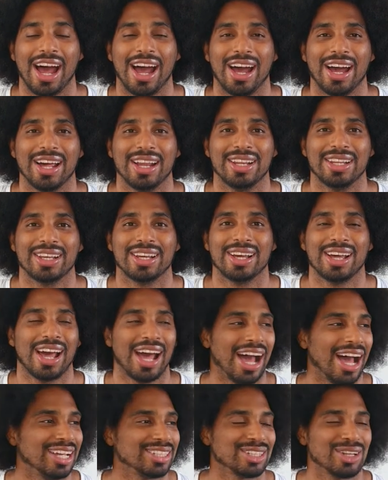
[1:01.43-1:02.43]
And
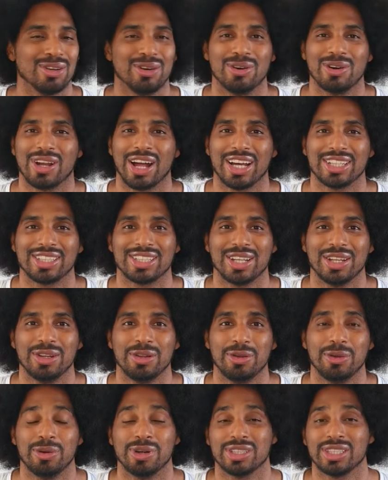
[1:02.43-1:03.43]
as a little
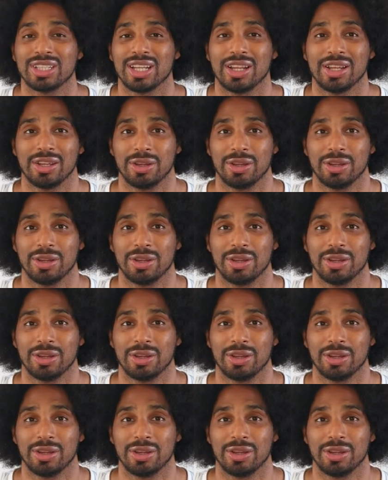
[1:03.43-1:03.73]
cousin who